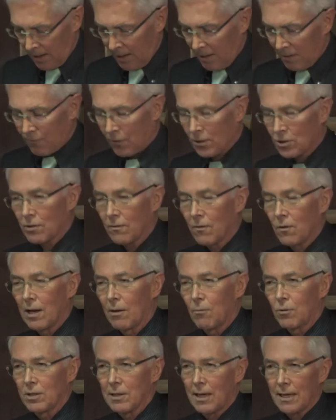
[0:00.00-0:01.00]
first of all, I
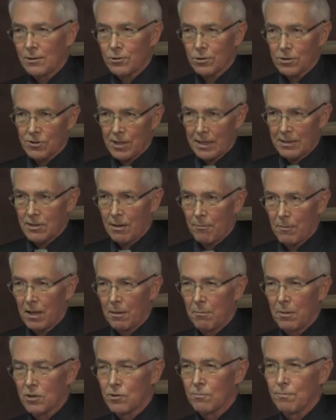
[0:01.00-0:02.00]
would like to say
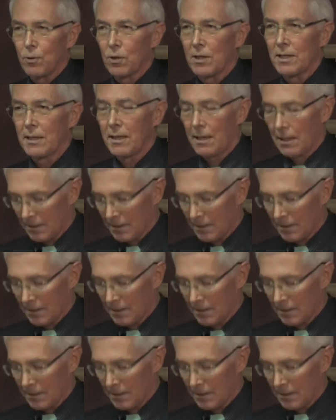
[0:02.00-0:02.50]
something about the political